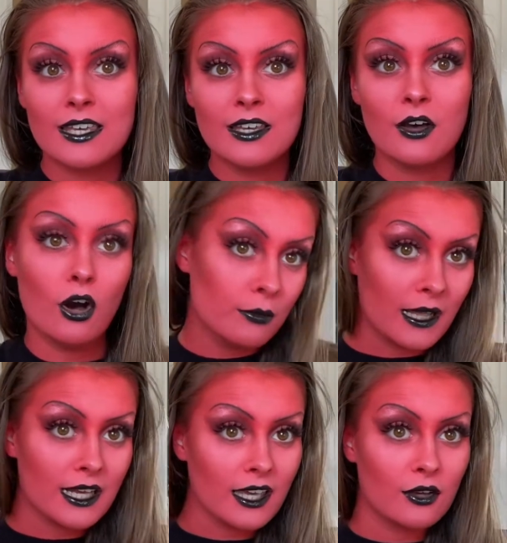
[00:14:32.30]
all
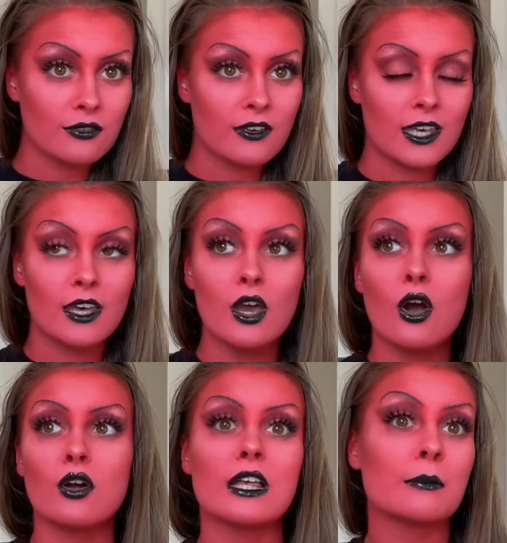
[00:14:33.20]
black outfit or
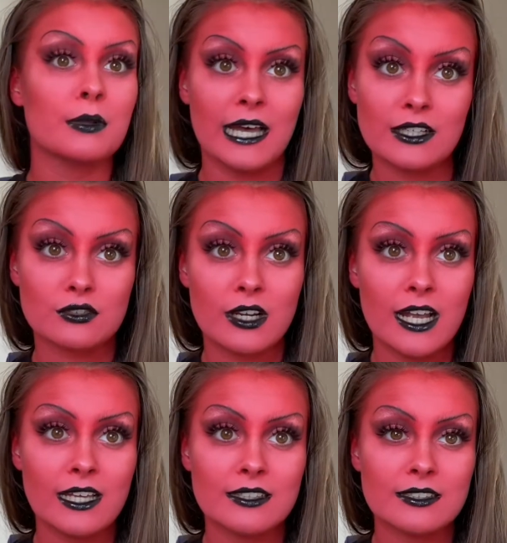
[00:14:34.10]
like a black
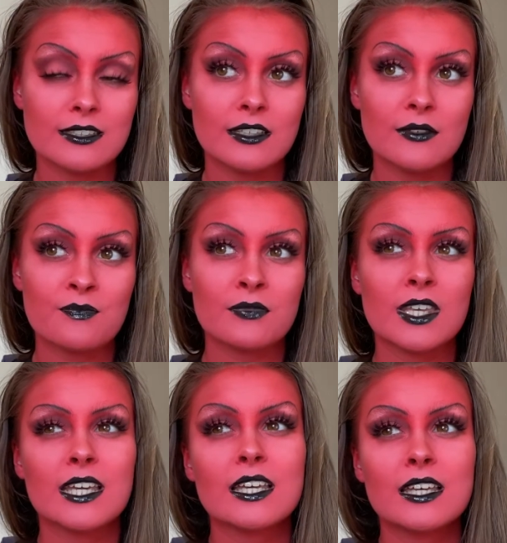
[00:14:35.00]
dress.
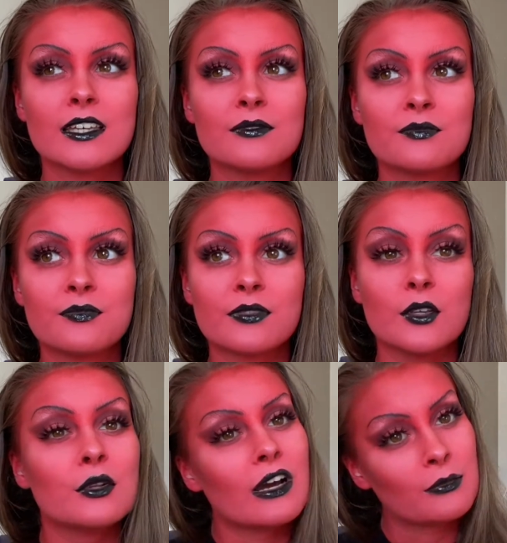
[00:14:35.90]
You'd
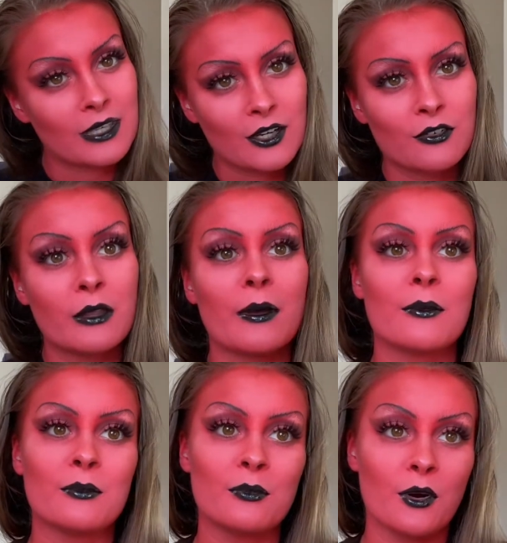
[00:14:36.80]
have to be careful about
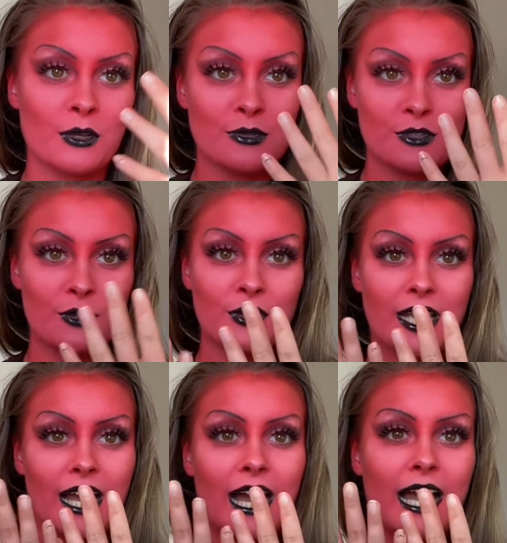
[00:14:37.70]
what you would show. Like
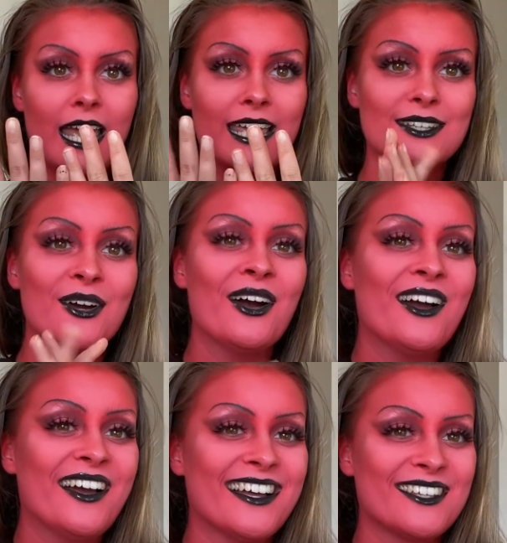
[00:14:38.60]

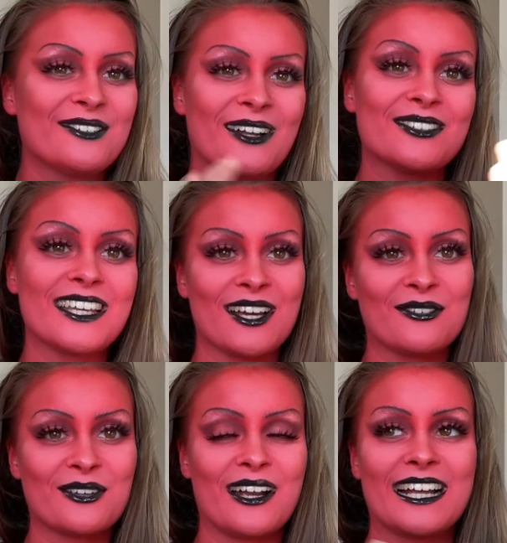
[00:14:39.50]
you'd have to like cover
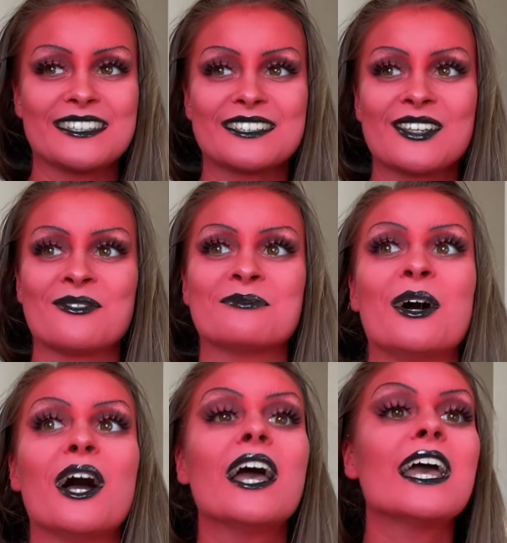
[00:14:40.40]
your hands and stuff. But
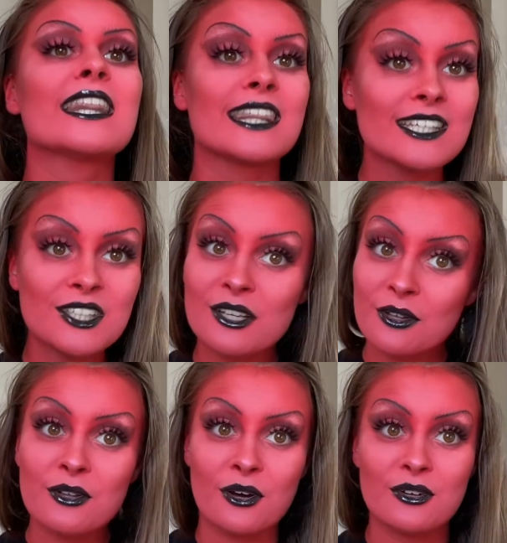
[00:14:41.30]
this is a good
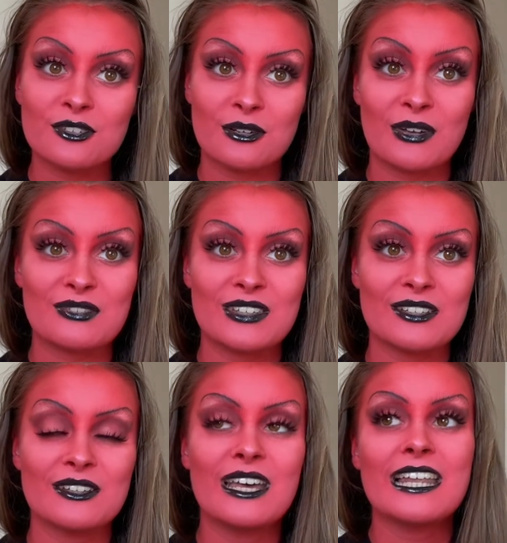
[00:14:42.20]
costume, I feel.
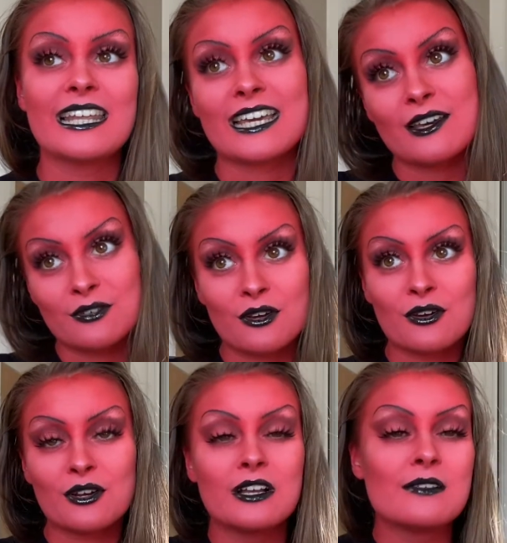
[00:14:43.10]
Like if you're